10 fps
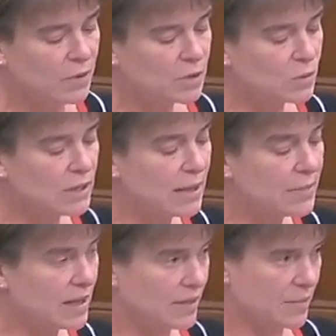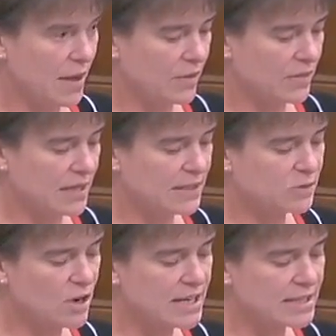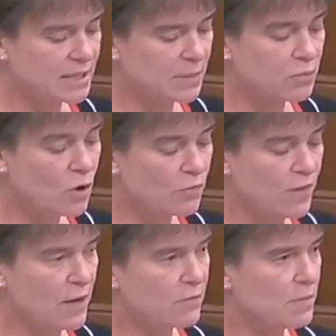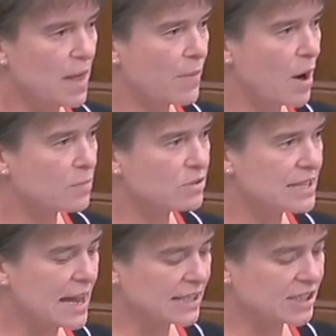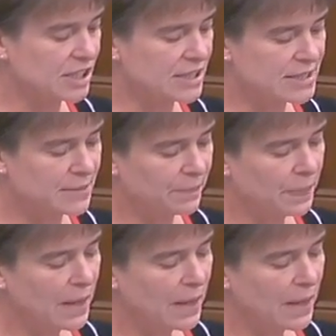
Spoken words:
which will limit the amount these traders can profit from their barbarous actions.